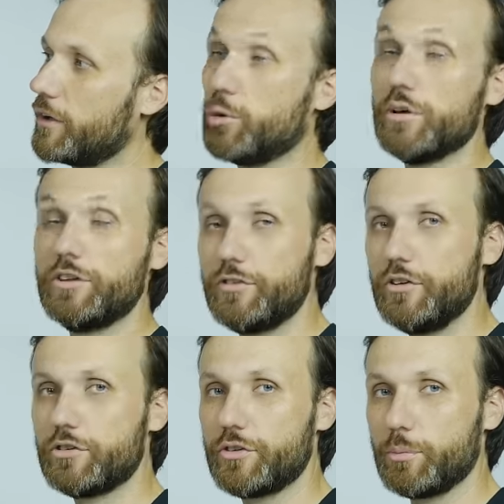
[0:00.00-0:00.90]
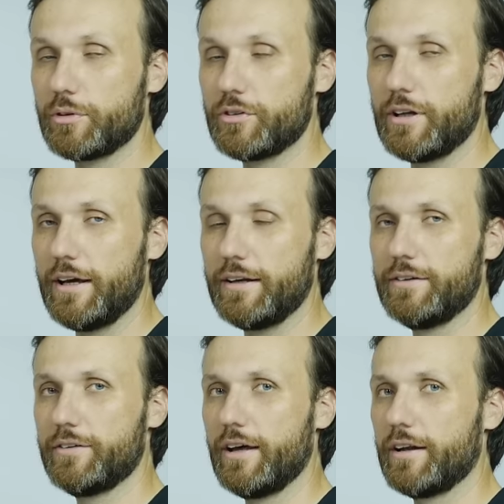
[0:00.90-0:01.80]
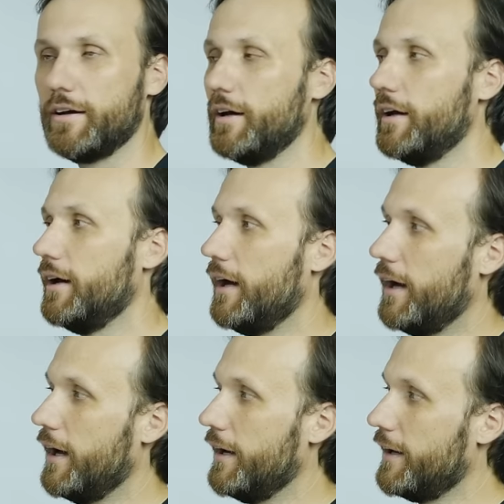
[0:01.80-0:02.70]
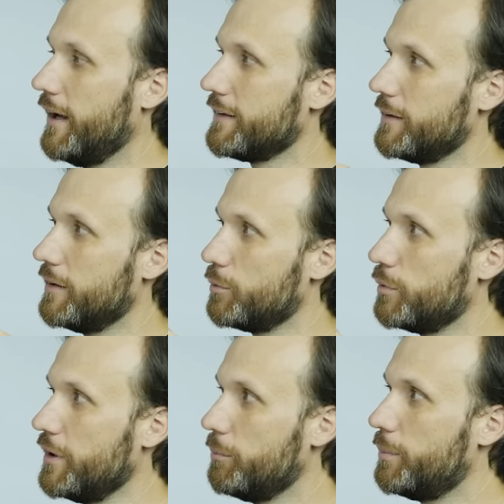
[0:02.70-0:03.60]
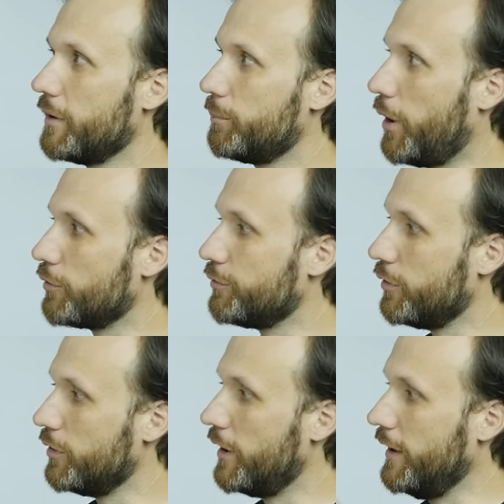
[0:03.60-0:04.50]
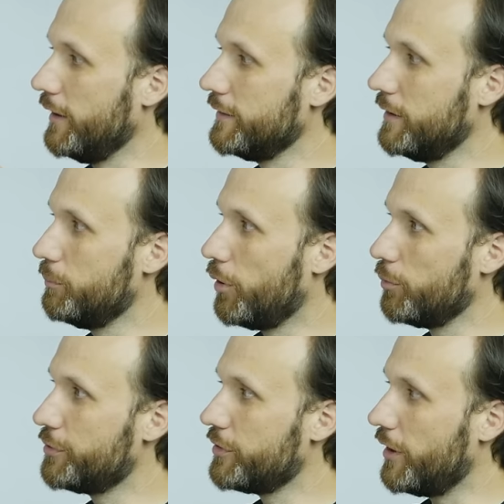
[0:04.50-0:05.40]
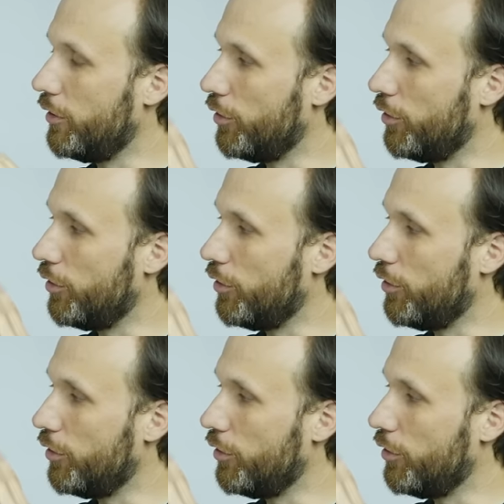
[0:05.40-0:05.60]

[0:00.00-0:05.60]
coolest features about this light is that it has a really big, powerful LED bulbs.